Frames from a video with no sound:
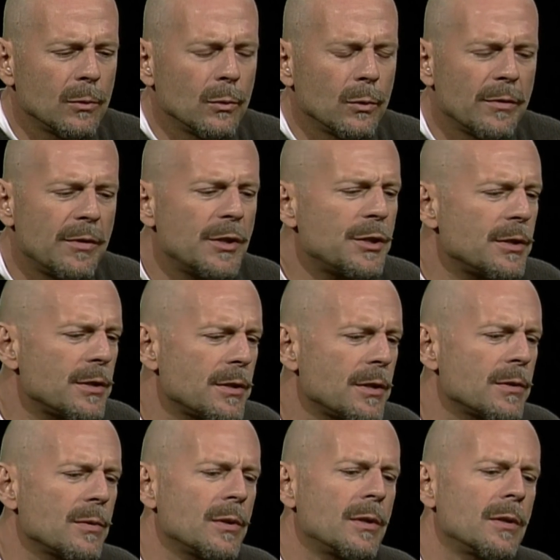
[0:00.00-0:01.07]
revisionist
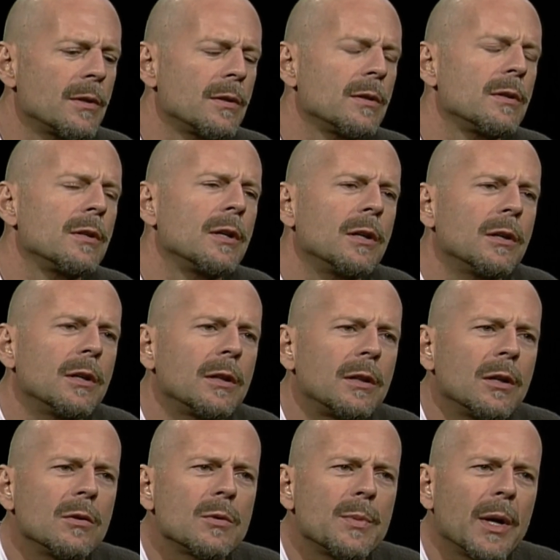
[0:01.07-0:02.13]
history, mm. you know, that
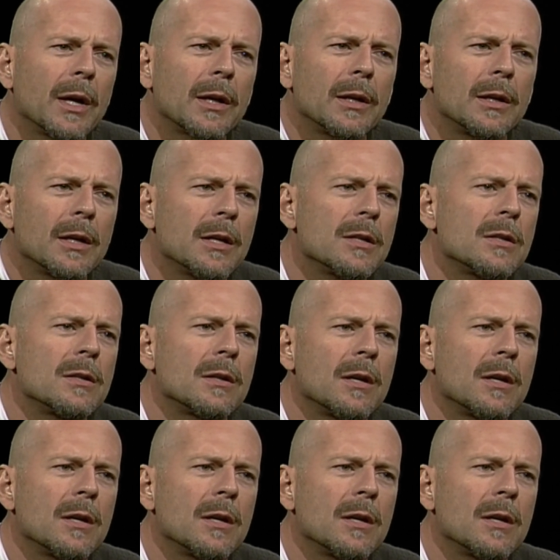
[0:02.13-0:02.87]
goes back and kind of,